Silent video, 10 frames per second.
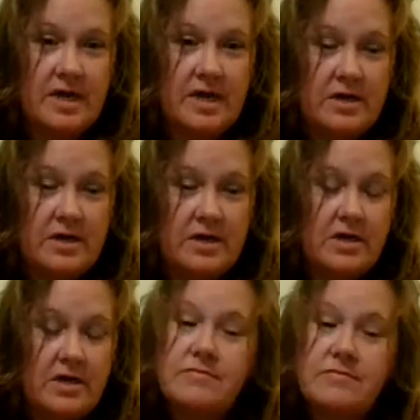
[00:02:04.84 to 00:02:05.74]
area.
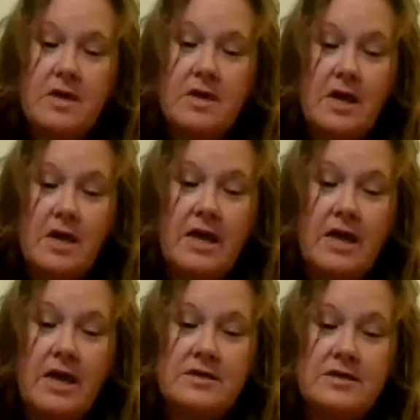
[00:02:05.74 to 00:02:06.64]
And
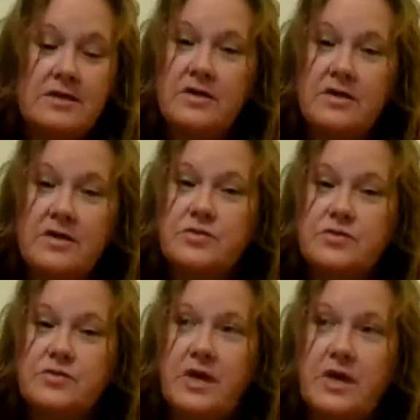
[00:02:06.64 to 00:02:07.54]
as far as what
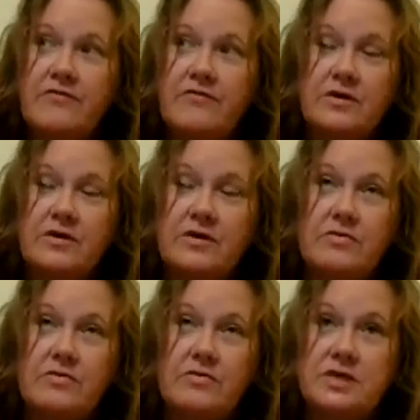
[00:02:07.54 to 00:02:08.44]
I feel I
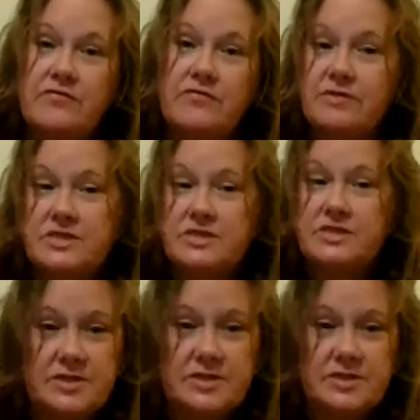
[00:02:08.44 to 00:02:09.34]
received from the stem
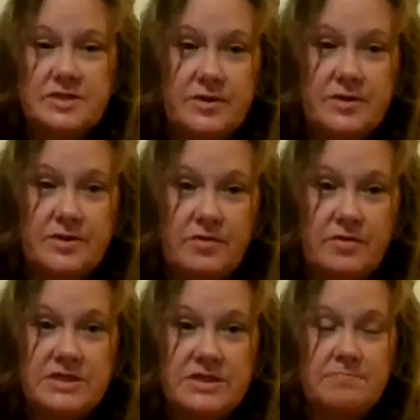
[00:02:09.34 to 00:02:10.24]
cell therapy we
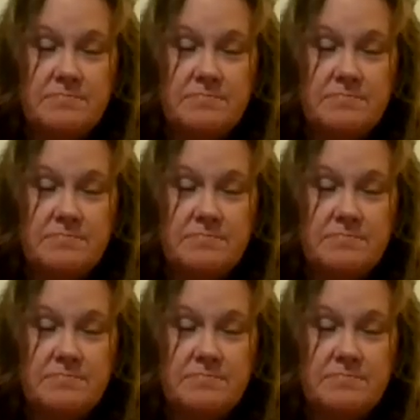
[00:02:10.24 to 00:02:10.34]
did,